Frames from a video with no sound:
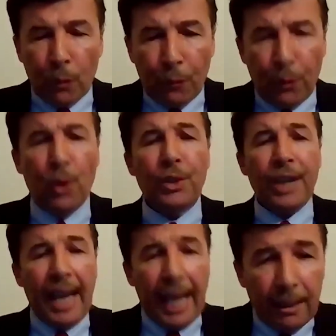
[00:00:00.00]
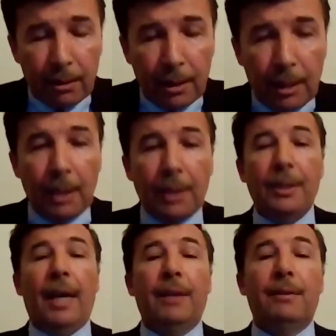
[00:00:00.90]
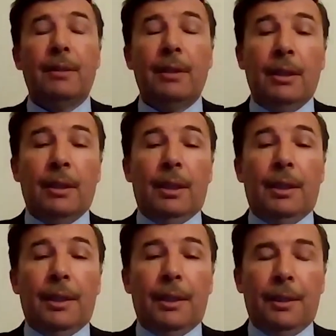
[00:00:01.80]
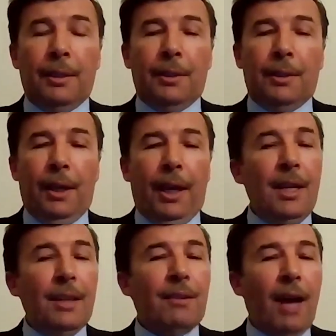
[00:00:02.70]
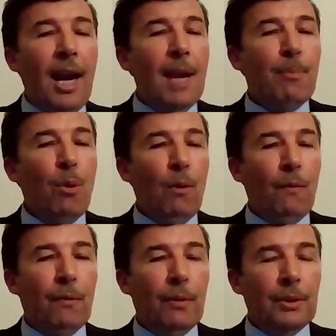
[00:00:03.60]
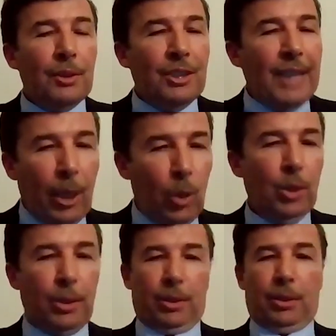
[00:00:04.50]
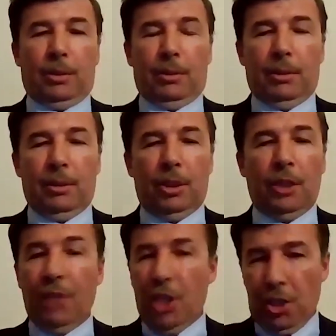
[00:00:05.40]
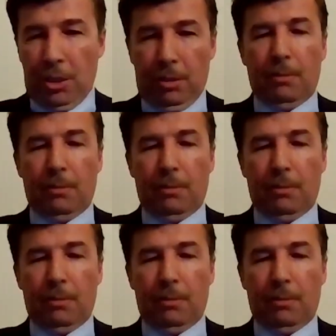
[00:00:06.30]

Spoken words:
further add that any type of secular division,